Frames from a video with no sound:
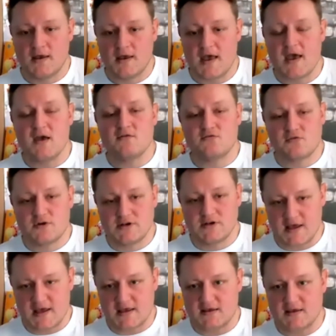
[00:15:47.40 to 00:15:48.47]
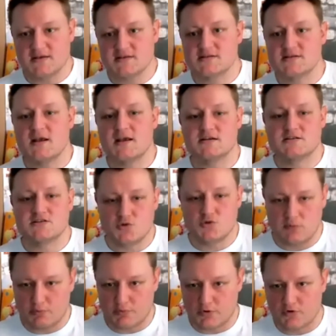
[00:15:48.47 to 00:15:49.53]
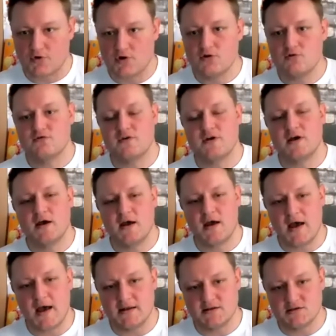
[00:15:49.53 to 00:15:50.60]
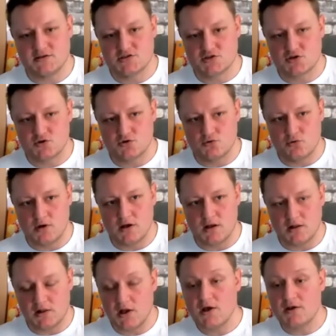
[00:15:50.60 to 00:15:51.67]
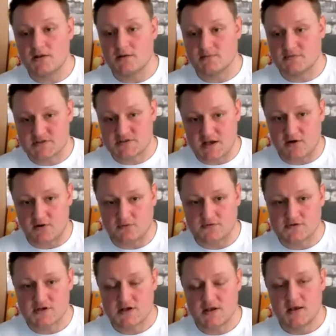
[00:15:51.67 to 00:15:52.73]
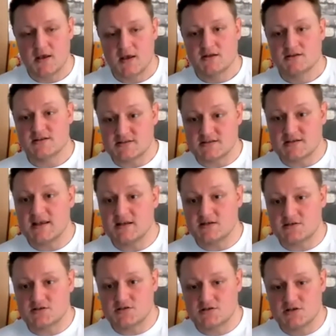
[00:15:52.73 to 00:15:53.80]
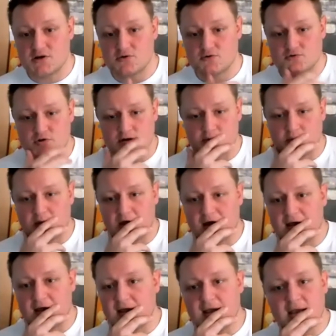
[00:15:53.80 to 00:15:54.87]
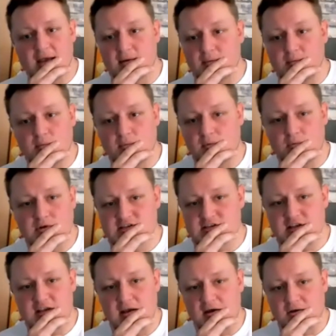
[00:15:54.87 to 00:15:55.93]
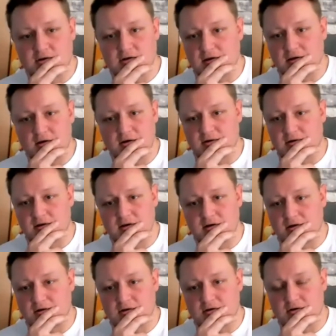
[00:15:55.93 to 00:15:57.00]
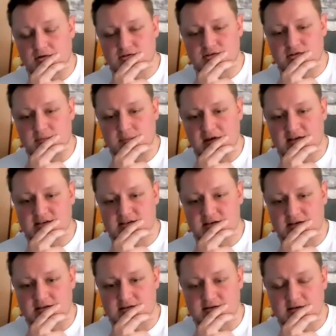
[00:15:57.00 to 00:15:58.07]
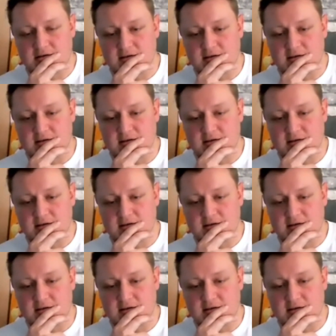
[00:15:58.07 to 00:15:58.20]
every day is is to improve and to learn themselves to teach children but we see it on a on a on a constant basis